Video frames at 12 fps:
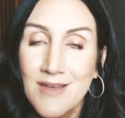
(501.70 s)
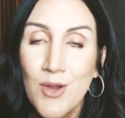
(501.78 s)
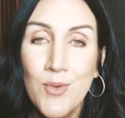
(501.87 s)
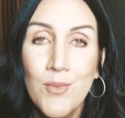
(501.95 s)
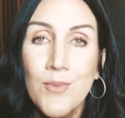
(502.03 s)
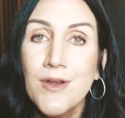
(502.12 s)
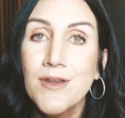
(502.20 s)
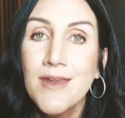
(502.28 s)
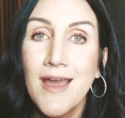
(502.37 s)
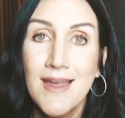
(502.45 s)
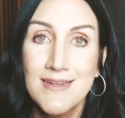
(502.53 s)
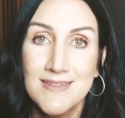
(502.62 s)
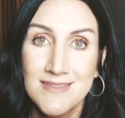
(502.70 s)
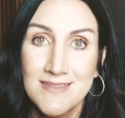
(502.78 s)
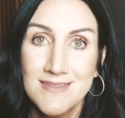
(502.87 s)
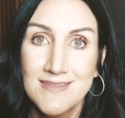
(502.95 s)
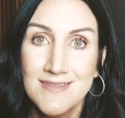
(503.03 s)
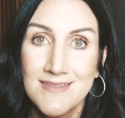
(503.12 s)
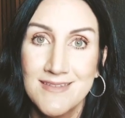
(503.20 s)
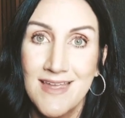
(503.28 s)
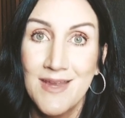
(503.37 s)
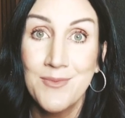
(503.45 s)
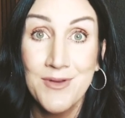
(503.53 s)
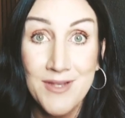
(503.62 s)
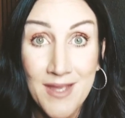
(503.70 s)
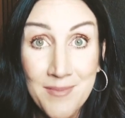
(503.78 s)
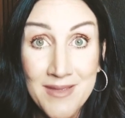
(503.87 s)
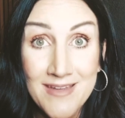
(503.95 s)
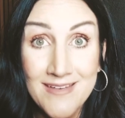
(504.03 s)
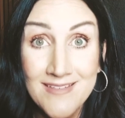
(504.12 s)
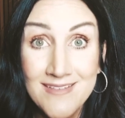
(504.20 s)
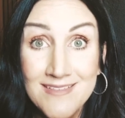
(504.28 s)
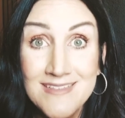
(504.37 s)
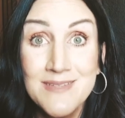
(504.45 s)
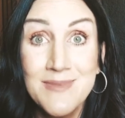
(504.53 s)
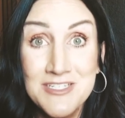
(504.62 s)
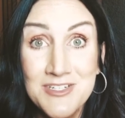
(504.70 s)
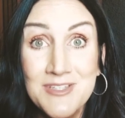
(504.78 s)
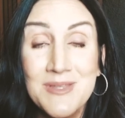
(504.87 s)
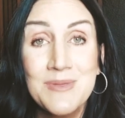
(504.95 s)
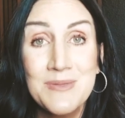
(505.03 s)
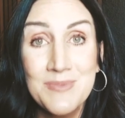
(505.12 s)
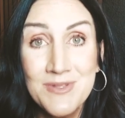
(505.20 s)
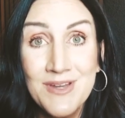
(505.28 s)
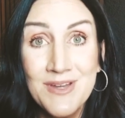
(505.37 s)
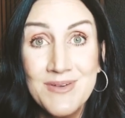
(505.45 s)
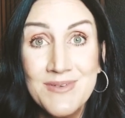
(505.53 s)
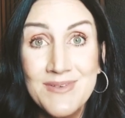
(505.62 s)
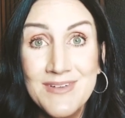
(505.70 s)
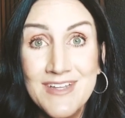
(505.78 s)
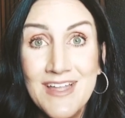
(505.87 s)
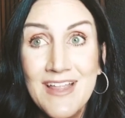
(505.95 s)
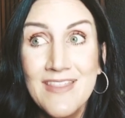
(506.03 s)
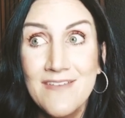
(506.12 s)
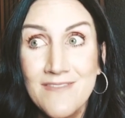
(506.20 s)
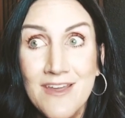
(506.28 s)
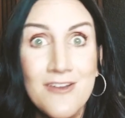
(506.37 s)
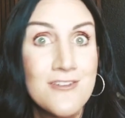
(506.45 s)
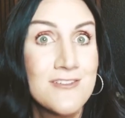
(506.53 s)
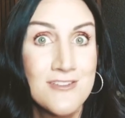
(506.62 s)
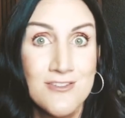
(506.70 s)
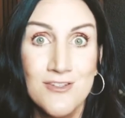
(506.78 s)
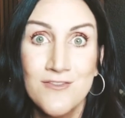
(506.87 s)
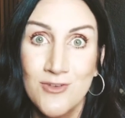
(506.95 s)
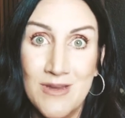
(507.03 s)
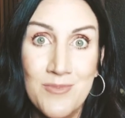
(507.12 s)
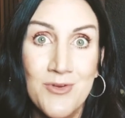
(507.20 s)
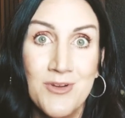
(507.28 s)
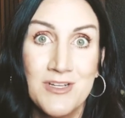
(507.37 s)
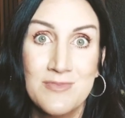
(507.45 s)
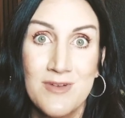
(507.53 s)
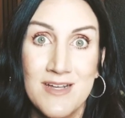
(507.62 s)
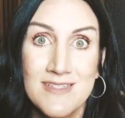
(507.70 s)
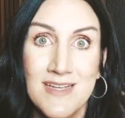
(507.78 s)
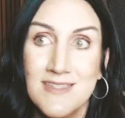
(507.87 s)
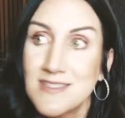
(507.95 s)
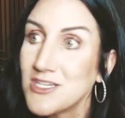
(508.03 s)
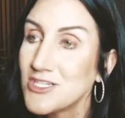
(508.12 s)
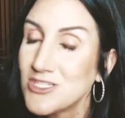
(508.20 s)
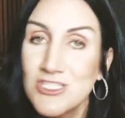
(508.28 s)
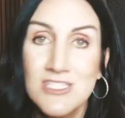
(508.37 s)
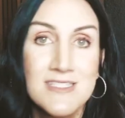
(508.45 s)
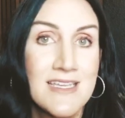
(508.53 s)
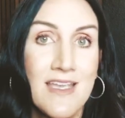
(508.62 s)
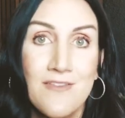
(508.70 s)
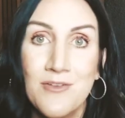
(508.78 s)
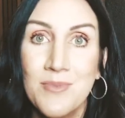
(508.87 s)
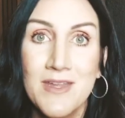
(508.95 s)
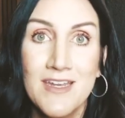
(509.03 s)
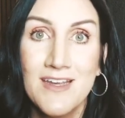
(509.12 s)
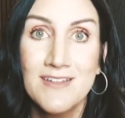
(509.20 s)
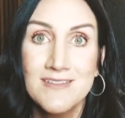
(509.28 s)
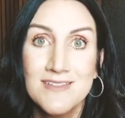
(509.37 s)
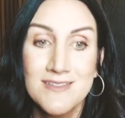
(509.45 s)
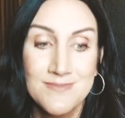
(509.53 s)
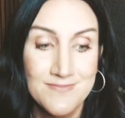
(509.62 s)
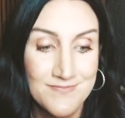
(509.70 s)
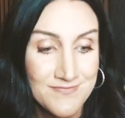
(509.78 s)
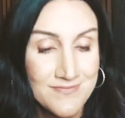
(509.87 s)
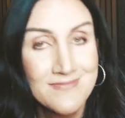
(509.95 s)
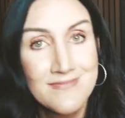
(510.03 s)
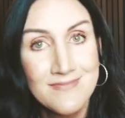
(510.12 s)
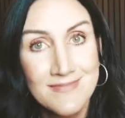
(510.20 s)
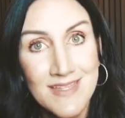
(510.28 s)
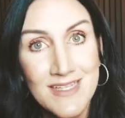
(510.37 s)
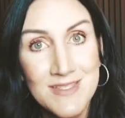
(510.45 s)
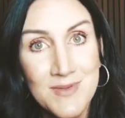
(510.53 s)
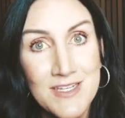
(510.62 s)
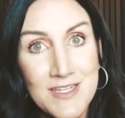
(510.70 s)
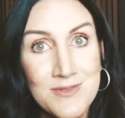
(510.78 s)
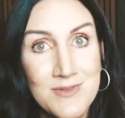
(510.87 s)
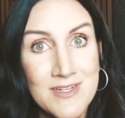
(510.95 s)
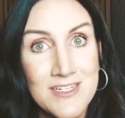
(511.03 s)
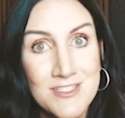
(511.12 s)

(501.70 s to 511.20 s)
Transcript: We're not. And we're coming to make sure that people know that veterans deserve a great mortgage process just like everybody else. That's why I do what I do.